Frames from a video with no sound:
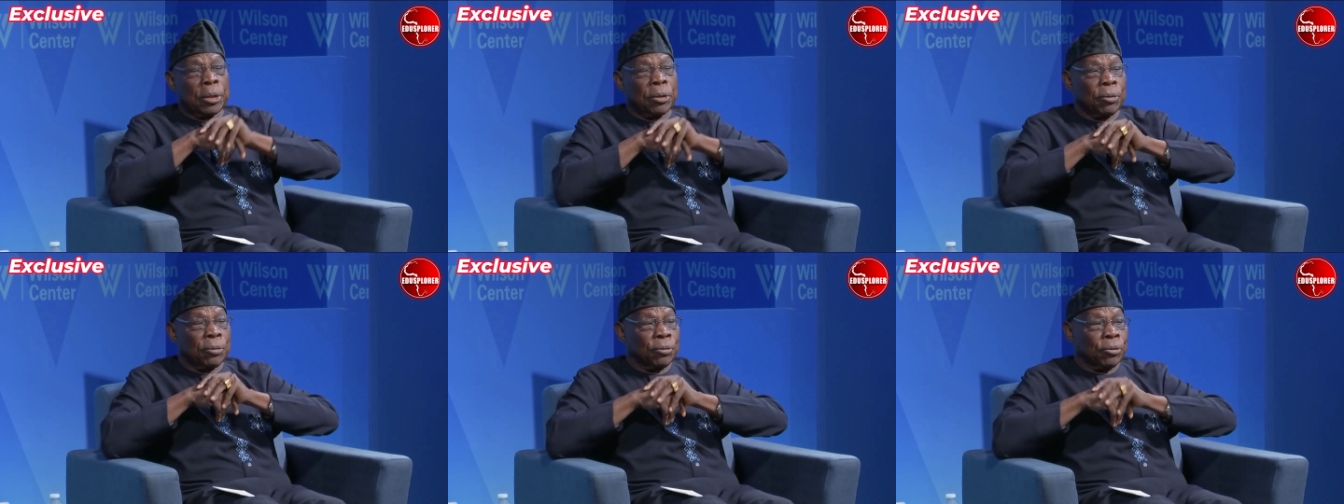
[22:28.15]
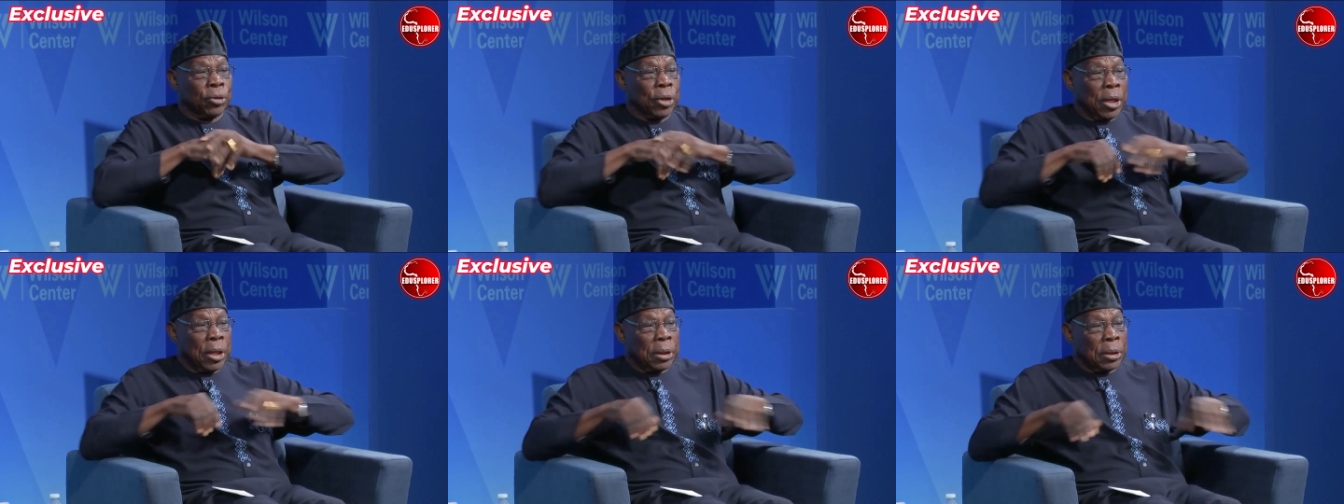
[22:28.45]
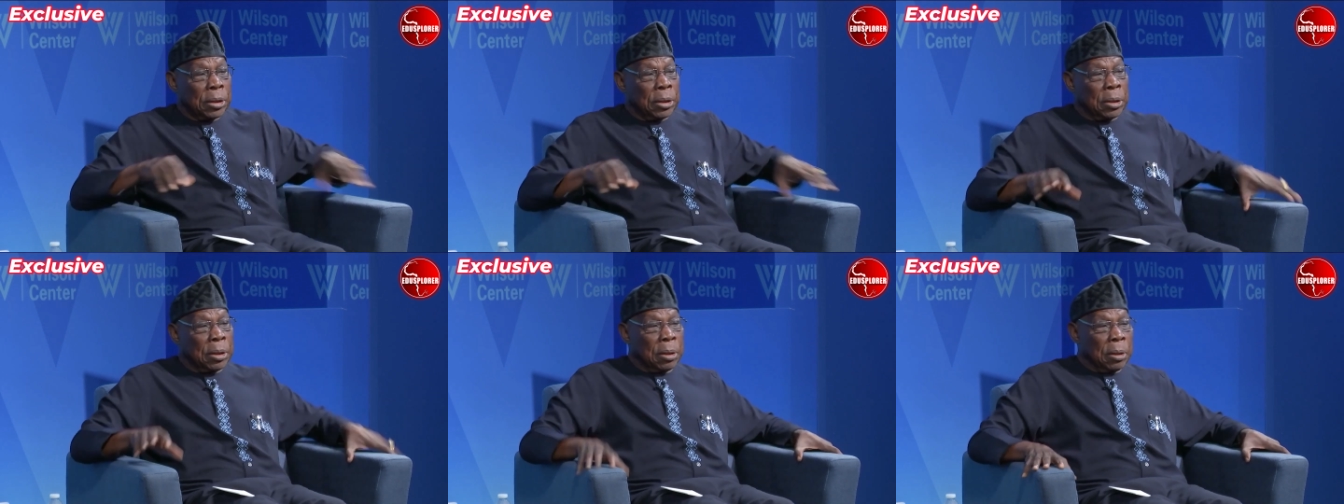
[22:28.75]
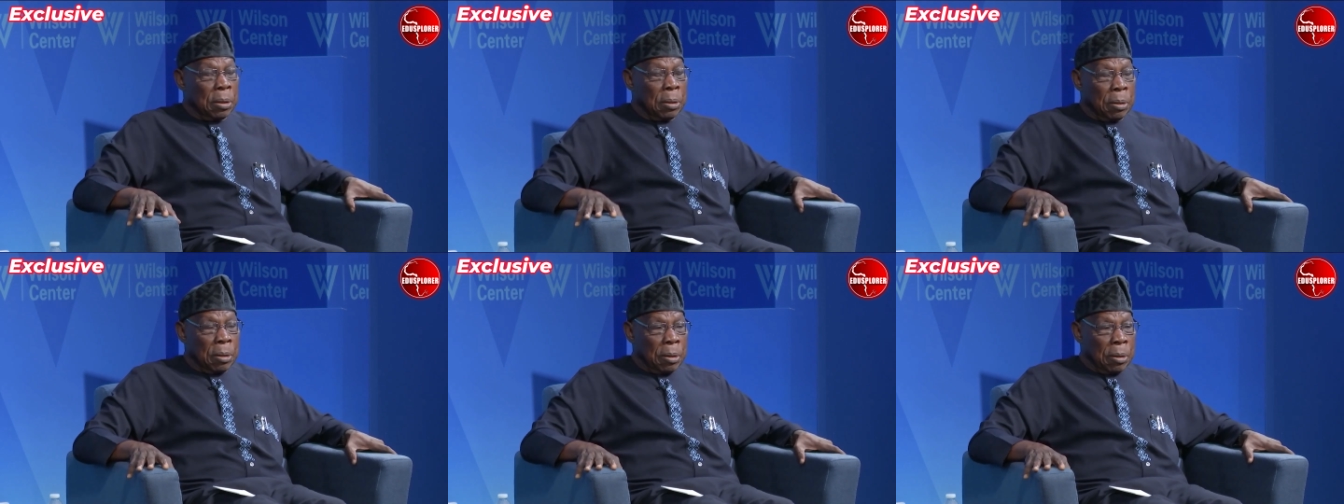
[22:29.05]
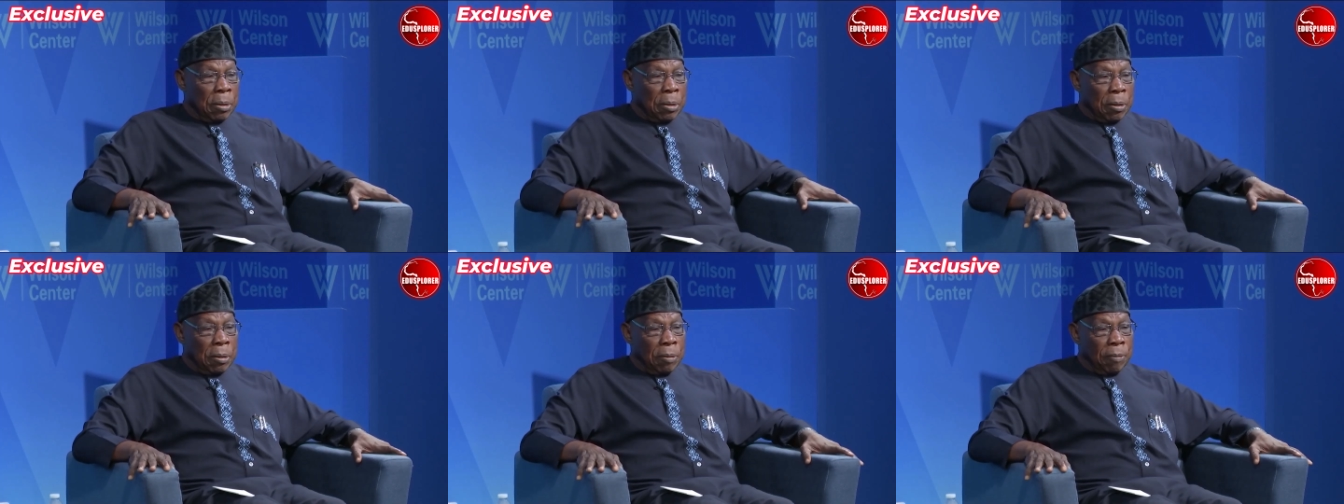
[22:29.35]
of state,
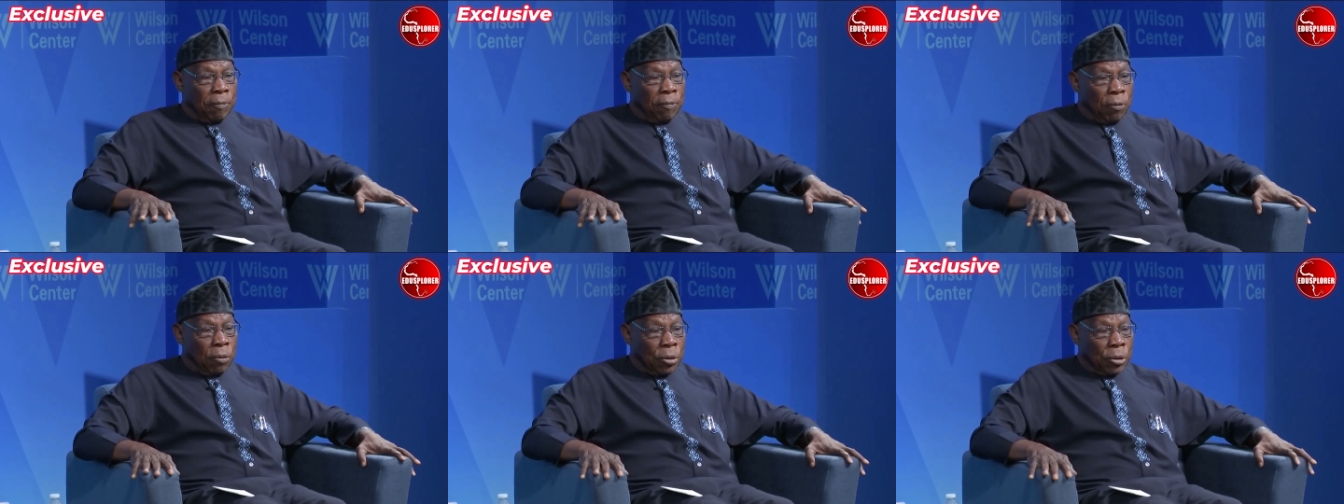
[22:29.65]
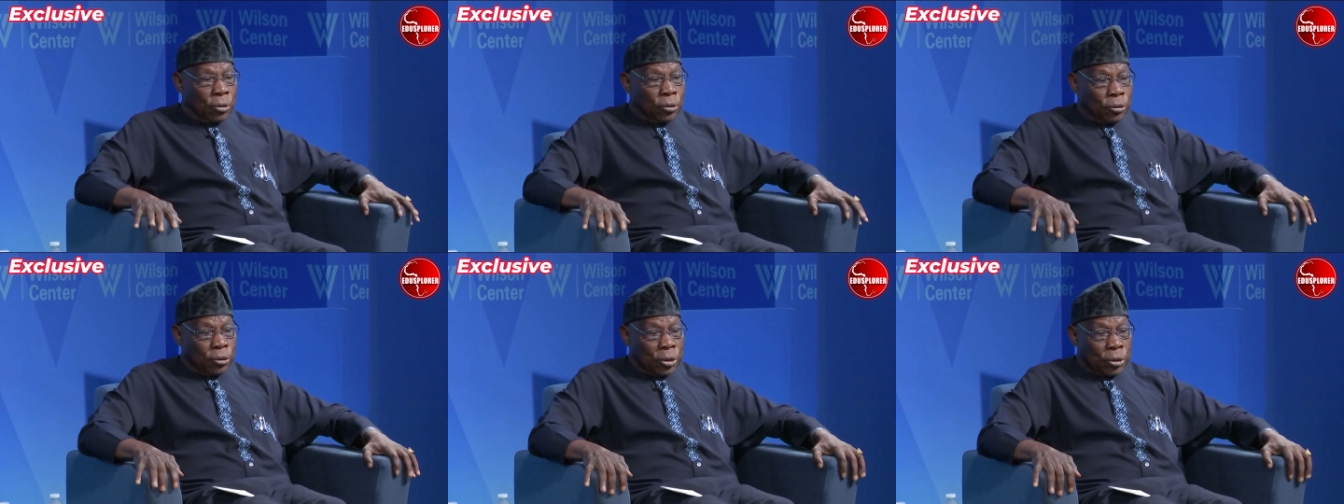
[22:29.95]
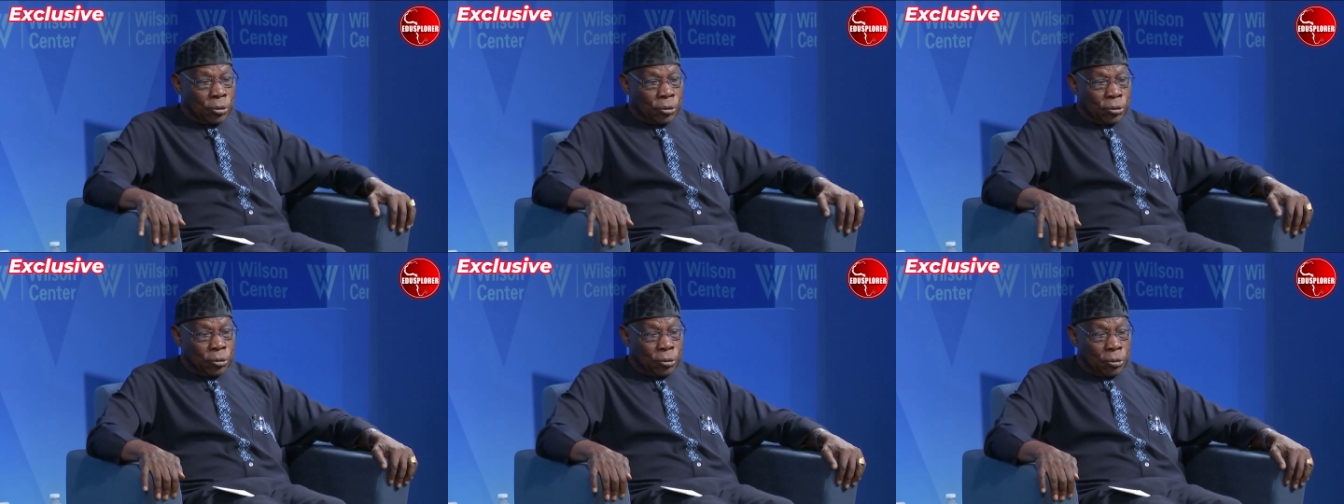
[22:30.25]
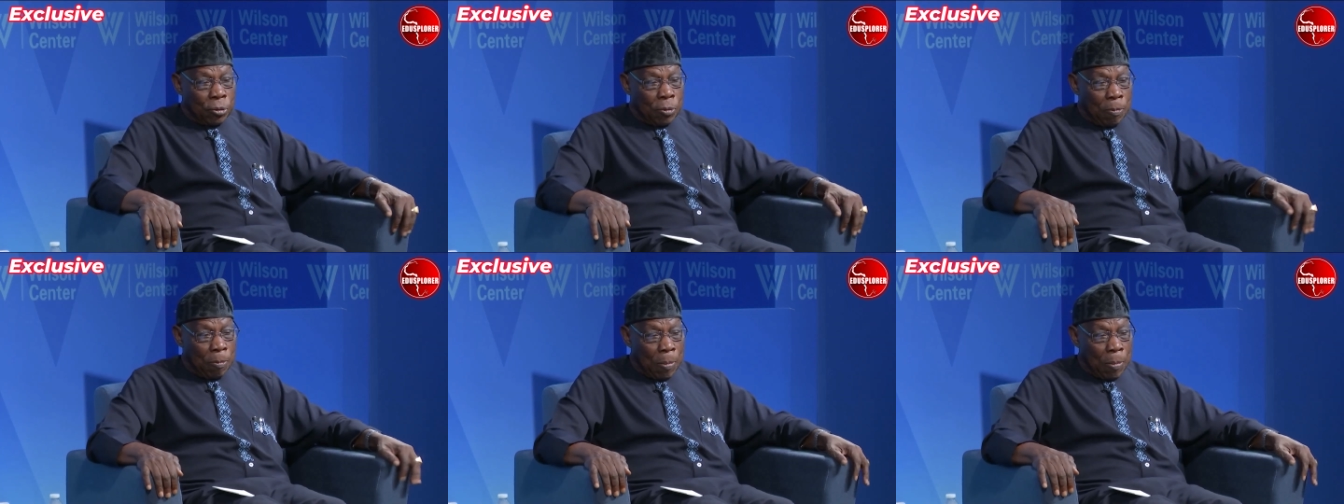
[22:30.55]
for instance,